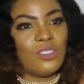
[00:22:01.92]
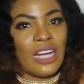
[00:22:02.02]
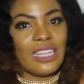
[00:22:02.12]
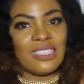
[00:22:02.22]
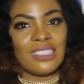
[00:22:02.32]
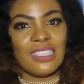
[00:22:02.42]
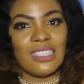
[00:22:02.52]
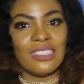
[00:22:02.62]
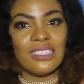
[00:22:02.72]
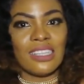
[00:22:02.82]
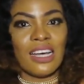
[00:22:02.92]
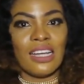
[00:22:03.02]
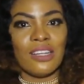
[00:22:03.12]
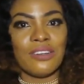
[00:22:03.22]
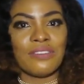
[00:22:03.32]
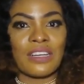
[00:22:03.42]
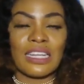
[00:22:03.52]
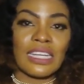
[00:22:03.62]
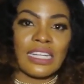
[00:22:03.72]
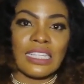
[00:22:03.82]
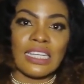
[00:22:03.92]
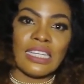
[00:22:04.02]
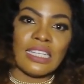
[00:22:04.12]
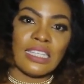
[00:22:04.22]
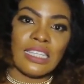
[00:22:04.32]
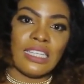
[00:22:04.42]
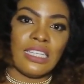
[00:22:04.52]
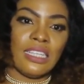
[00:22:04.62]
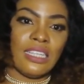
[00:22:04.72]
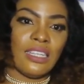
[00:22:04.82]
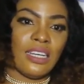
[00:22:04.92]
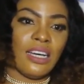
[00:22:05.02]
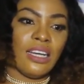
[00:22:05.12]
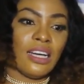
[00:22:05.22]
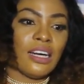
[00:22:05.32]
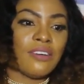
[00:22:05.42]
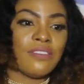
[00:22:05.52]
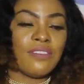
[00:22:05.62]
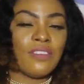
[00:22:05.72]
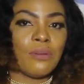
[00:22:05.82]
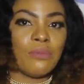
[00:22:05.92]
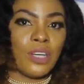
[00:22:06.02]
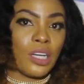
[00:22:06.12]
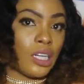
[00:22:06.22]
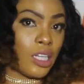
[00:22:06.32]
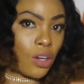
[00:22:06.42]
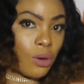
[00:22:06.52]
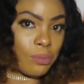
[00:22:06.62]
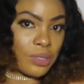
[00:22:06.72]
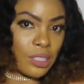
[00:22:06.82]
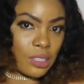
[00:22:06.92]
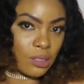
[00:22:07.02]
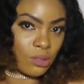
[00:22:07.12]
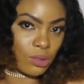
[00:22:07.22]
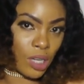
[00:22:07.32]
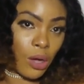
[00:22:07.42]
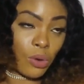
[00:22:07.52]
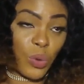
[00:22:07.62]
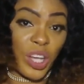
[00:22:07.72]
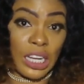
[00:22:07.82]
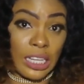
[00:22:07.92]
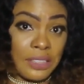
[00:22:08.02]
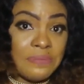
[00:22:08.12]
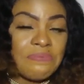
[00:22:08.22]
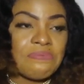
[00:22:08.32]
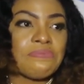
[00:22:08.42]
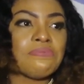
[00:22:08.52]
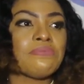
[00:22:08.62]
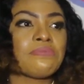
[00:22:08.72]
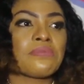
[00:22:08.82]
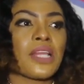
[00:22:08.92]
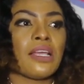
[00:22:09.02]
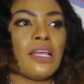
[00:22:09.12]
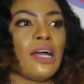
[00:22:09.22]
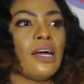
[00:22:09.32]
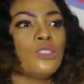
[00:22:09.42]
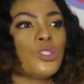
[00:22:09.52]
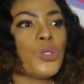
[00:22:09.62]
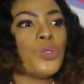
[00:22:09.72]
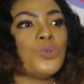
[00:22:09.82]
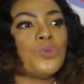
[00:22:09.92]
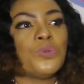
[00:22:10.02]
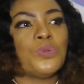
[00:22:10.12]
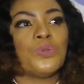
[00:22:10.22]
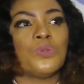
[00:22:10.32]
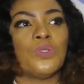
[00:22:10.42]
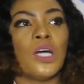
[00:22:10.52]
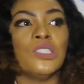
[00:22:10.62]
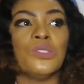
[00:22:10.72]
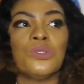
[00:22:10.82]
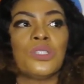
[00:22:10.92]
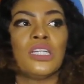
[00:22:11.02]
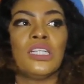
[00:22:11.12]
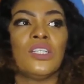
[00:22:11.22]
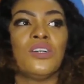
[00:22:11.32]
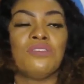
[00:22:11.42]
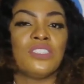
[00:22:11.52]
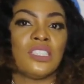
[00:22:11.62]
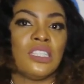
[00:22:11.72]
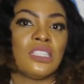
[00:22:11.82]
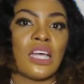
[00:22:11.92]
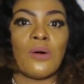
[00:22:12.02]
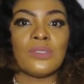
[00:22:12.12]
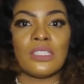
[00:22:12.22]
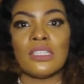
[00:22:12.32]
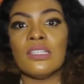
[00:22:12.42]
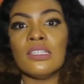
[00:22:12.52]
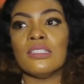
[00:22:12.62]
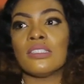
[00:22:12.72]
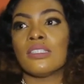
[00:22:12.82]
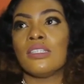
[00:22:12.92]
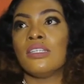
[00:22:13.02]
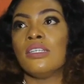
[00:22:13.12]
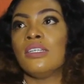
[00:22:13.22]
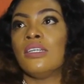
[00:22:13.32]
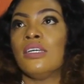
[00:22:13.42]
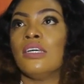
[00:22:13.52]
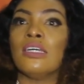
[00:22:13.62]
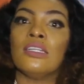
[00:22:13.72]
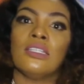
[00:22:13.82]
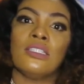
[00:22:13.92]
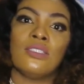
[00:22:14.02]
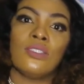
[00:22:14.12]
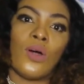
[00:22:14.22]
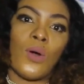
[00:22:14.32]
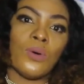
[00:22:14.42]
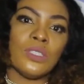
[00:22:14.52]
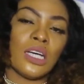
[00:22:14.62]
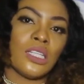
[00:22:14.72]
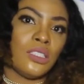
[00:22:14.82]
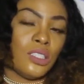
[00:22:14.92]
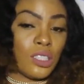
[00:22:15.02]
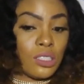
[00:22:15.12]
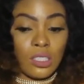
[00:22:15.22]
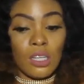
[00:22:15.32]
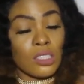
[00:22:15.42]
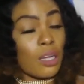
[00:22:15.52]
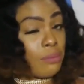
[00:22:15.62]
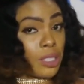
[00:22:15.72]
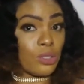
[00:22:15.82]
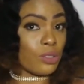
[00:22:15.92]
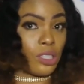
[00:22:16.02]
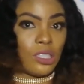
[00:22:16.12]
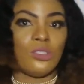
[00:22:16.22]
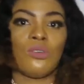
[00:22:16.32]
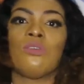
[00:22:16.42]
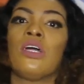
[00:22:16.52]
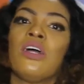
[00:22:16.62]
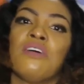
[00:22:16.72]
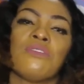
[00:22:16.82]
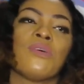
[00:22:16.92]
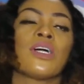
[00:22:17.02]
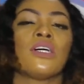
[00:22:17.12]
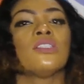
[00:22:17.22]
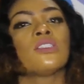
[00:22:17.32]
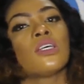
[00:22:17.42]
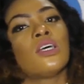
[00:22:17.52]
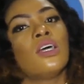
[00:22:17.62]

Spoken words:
writing, I love cleaning. I have a cleaning company now, we clean. Yeah, so I do clean offices, houses, and all that. Just not me doing it though, I have workers.